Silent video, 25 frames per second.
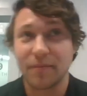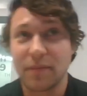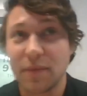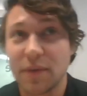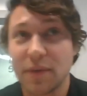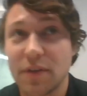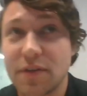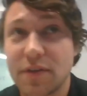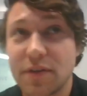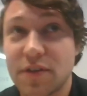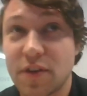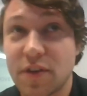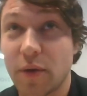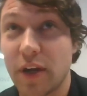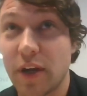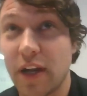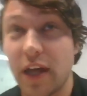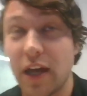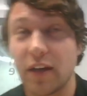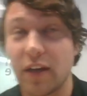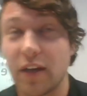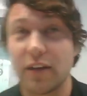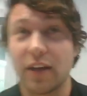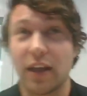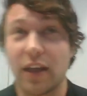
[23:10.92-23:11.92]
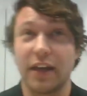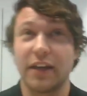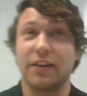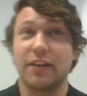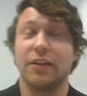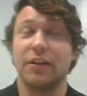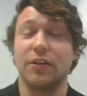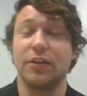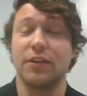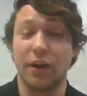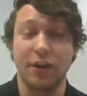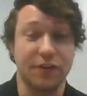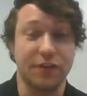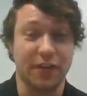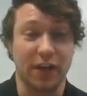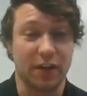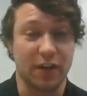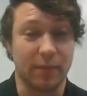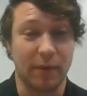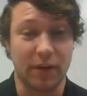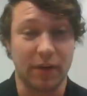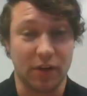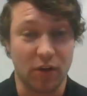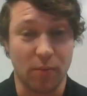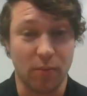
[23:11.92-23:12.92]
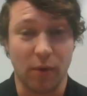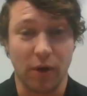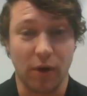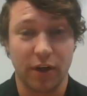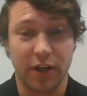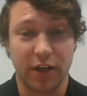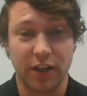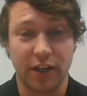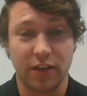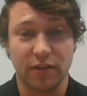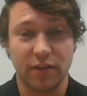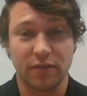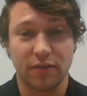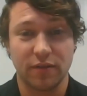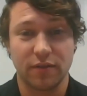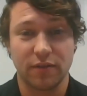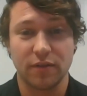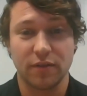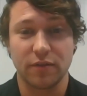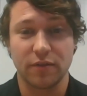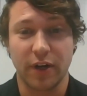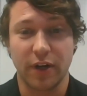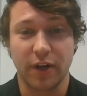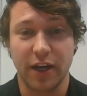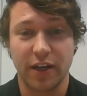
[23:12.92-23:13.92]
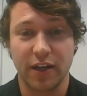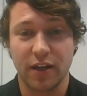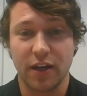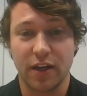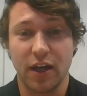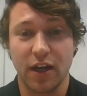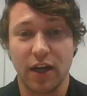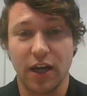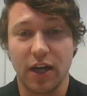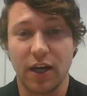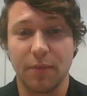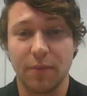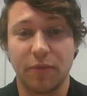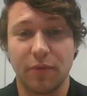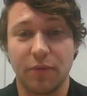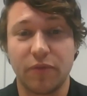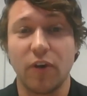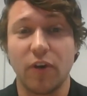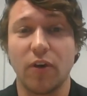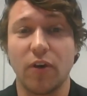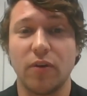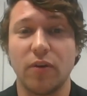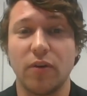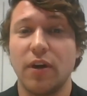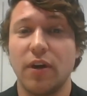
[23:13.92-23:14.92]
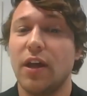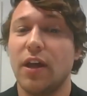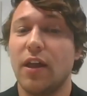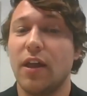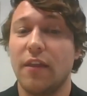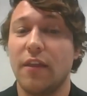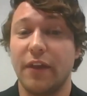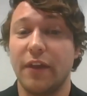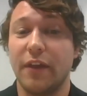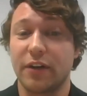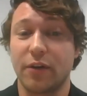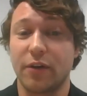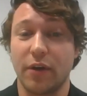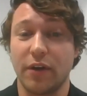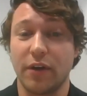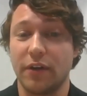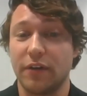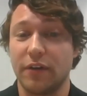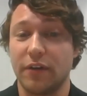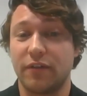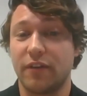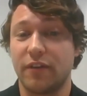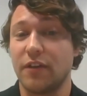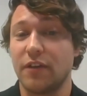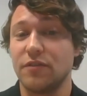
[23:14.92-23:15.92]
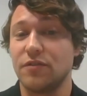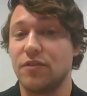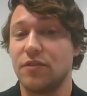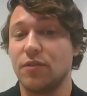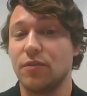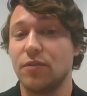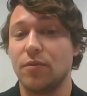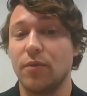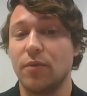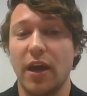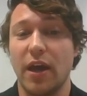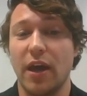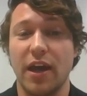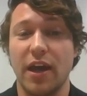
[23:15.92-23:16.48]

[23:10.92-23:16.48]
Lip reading: So, are you talking about co-marketing, right? So they're going to send you